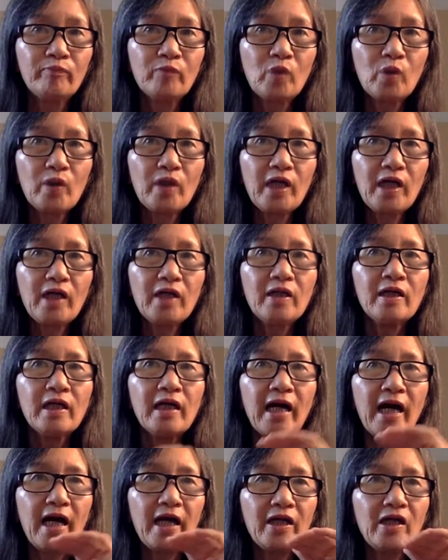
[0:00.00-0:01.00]
Okay,
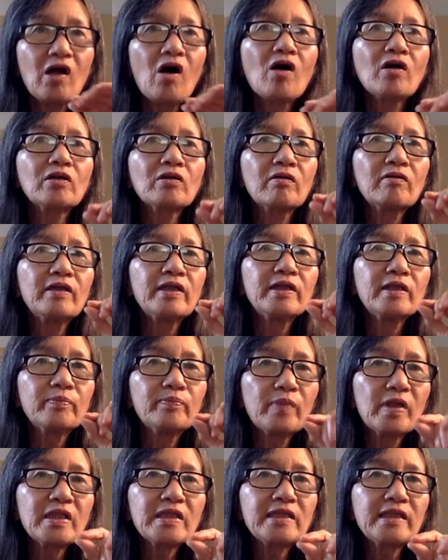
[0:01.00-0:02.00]
and not only the
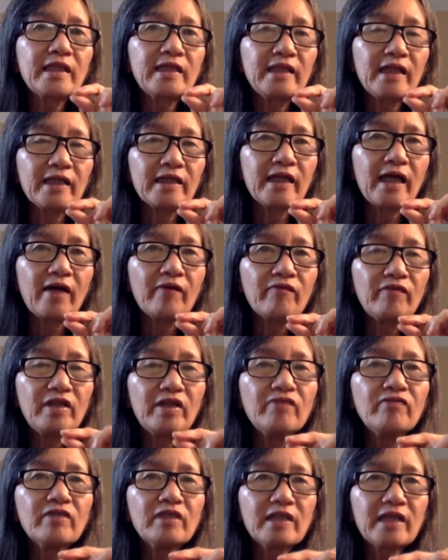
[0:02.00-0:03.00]
person that have
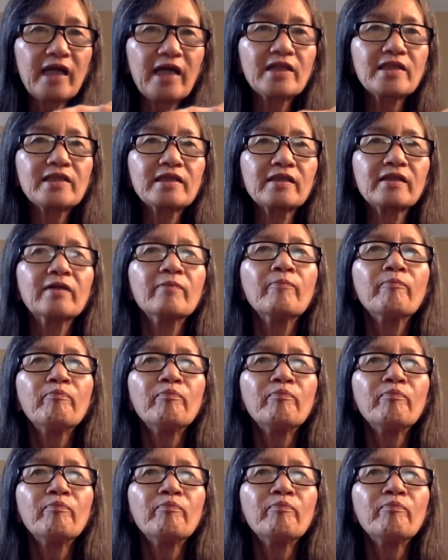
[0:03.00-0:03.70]
liver cancer,